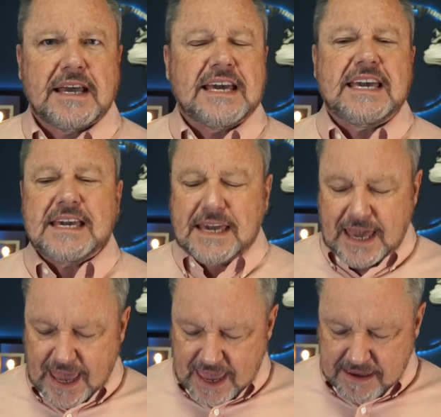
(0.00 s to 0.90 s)
He
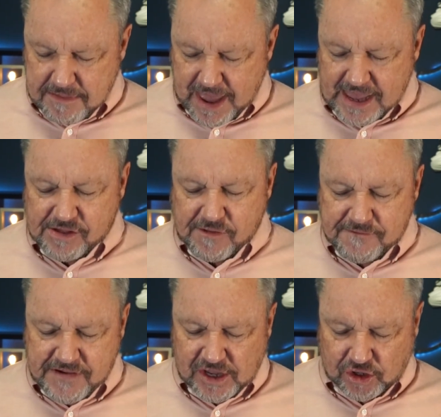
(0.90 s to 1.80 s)
came as a
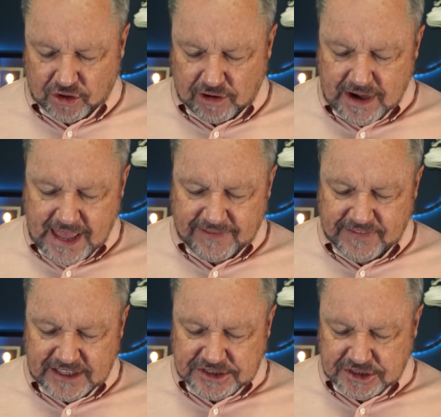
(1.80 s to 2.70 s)
victor.
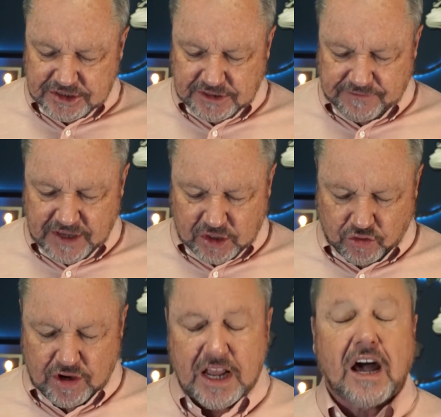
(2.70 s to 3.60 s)
This is the
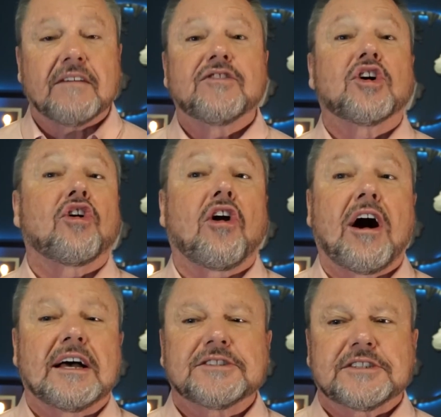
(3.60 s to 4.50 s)
victory of the
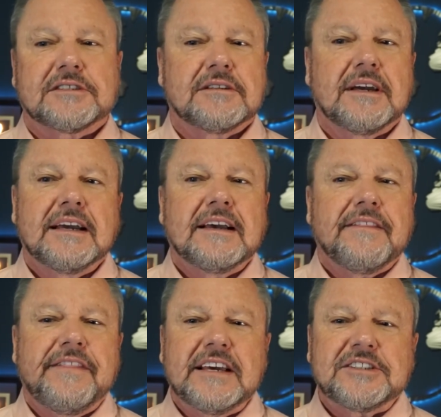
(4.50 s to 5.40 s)
cross.
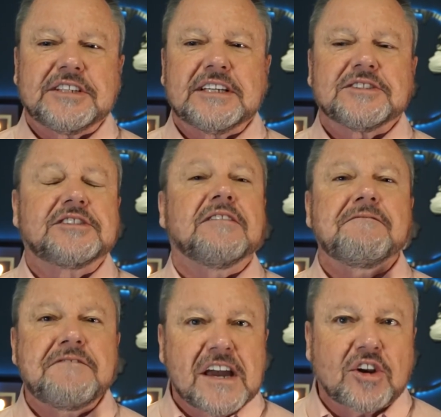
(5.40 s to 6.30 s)
This is the
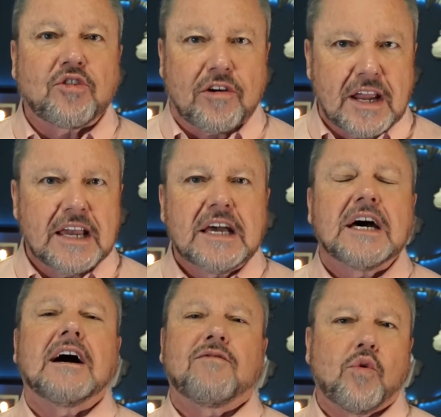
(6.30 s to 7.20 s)
victory
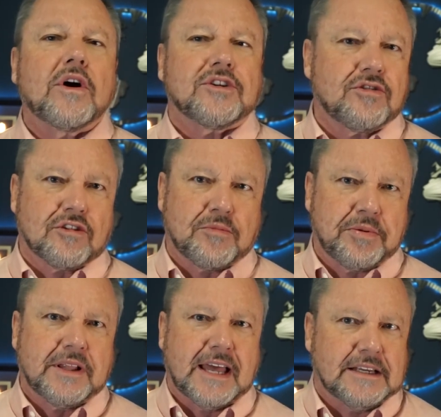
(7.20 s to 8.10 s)
of what took
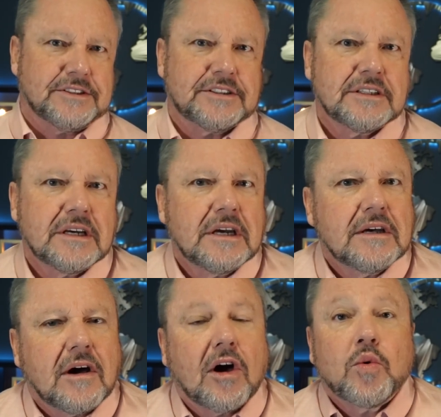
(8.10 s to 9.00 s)
place
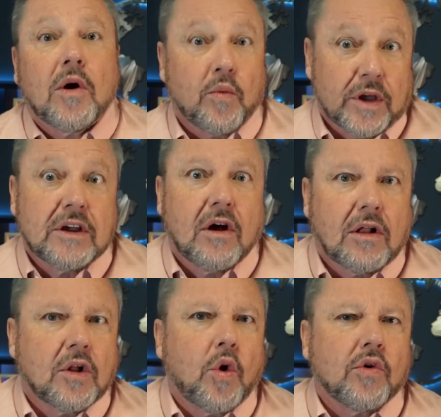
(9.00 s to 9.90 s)
on what we
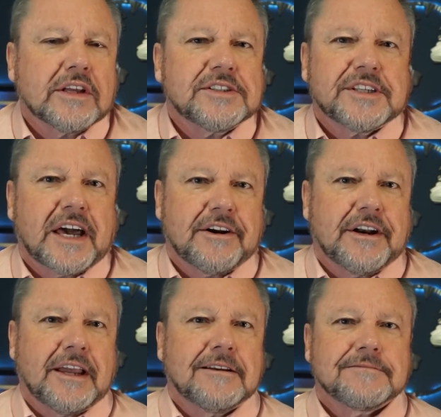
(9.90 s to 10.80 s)
call Holy
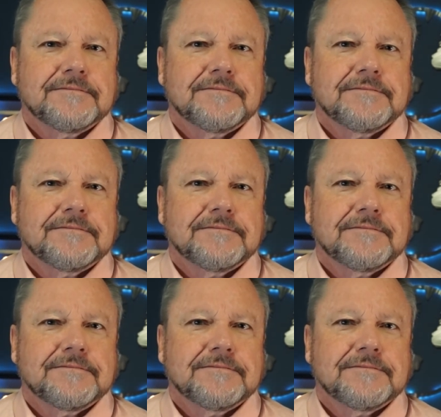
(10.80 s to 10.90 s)
Saturday.